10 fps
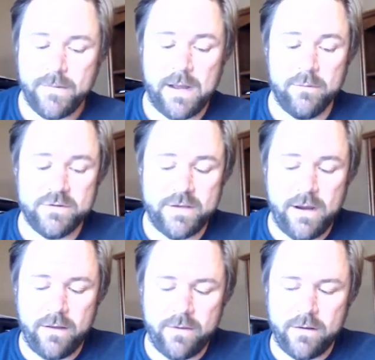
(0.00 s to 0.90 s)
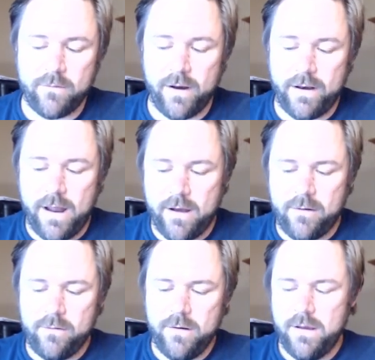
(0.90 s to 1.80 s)
I will say that right
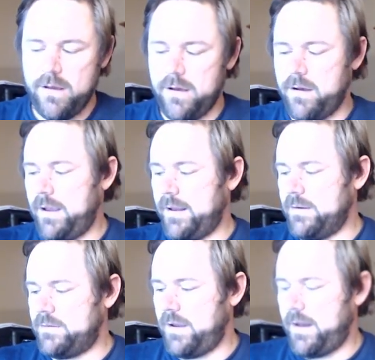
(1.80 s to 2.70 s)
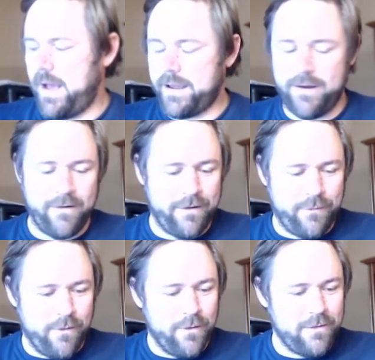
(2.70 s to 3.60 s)
now, uh, it is inaccurate
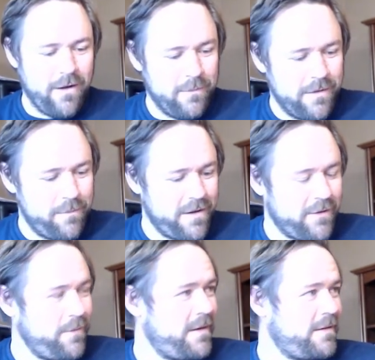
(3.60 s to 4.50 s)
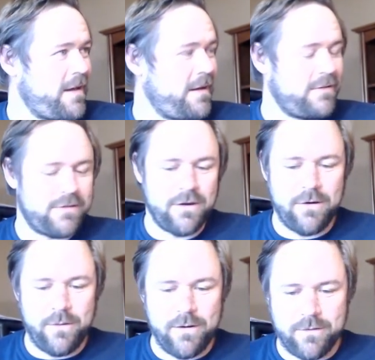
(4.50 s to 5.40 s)
for Oklahoma because we just had
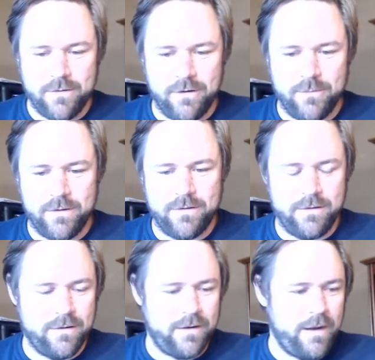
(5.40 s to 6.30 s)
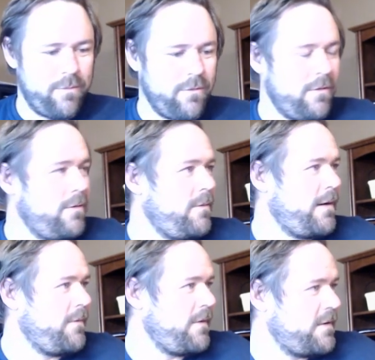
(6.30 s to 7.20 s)
snow in Oklahoma on April,
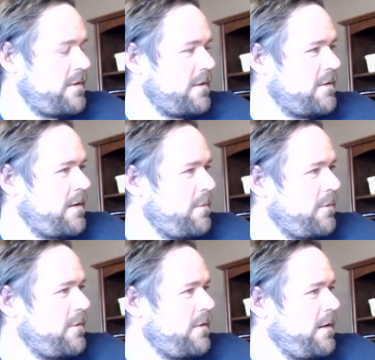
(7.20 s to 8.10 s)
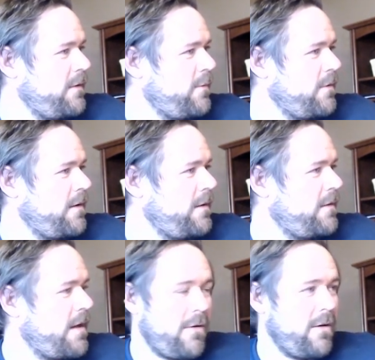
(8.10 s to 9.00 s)
whatever this is, April 13th, 14th.
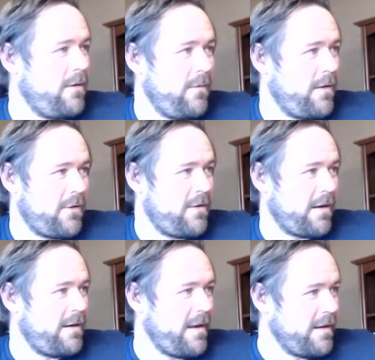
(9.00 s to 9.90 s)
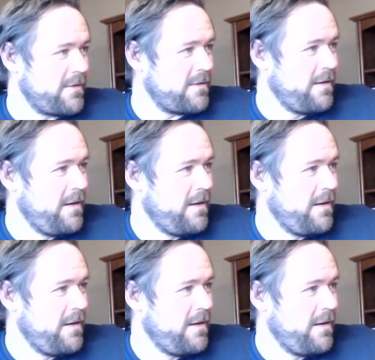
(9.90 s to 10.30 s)
I don't know. I've lost track of days.